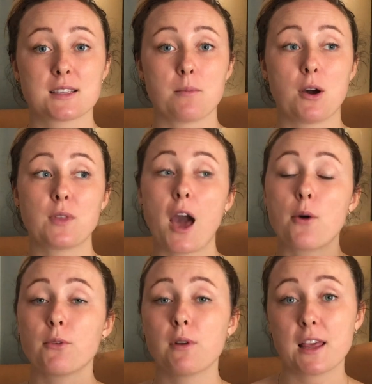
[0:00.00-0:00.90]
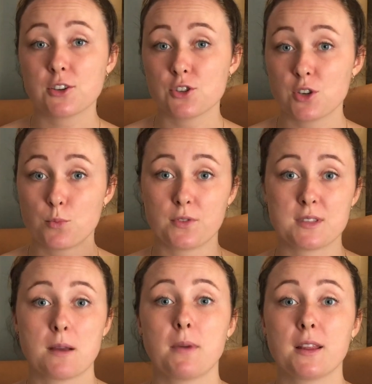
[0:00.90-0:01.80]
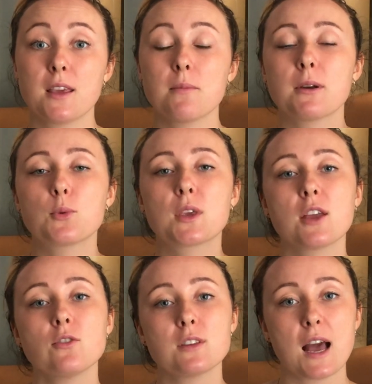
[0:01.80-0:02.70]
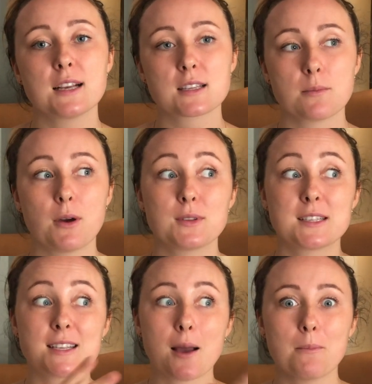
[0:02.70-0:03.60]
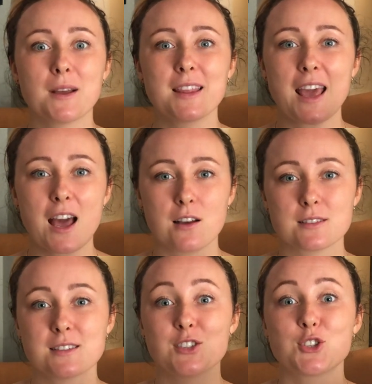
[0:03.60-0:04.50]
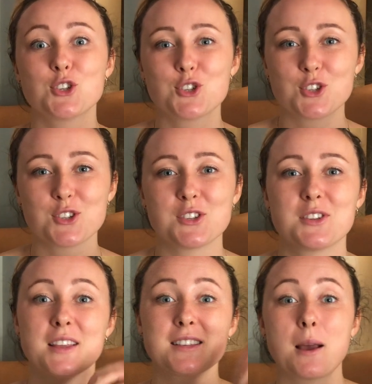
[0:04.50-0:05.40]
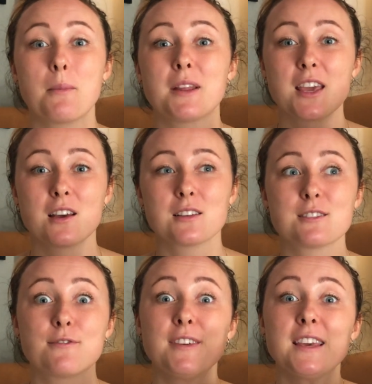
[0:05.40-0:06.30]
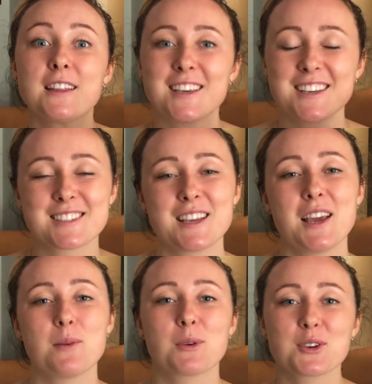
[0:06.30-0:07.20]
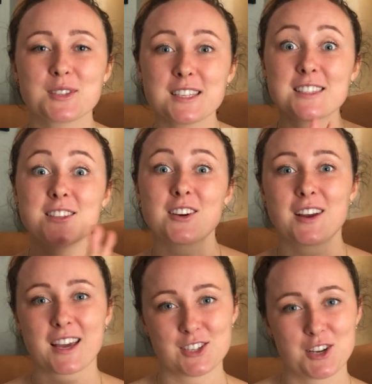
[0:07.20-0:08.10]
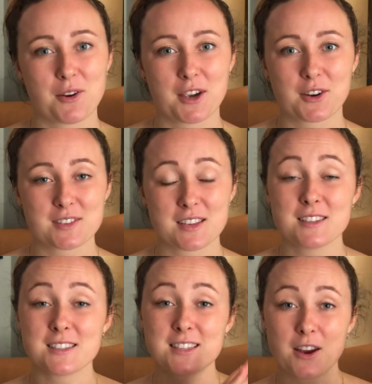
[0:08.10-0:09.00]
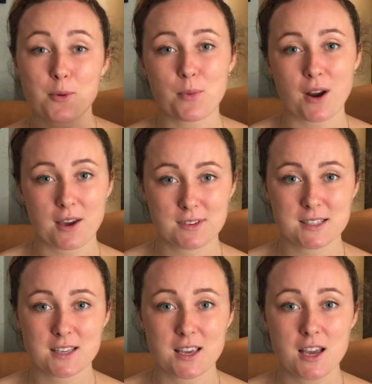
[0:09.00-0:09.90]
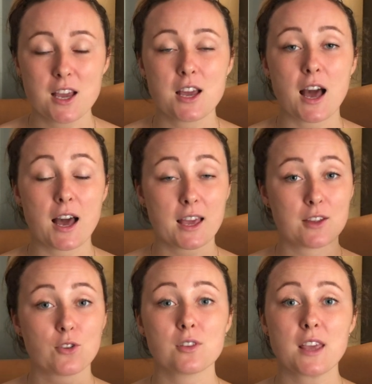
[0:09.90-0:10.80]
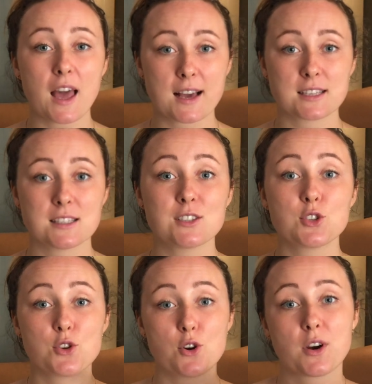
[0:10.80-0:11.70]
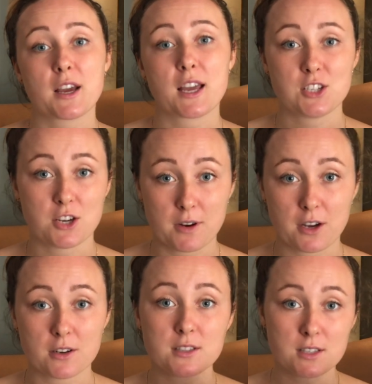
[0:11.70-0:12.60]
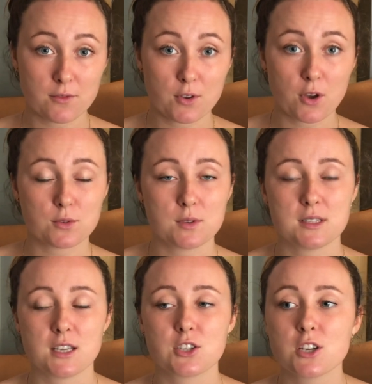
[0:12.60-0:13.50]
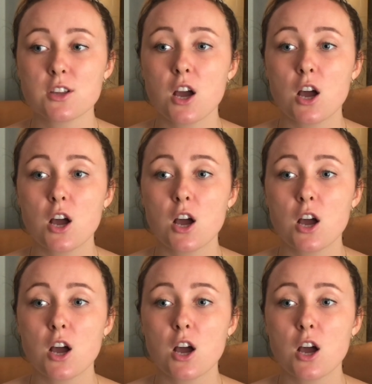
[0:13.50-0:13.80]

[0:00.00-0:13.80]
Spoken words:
about our relationship with somebody, but we cannot ask about somebody else's decisions and somebody else's feelings because it's their Akashic Records and it's their privacy. I can only access your Akashic Records if you go to the session,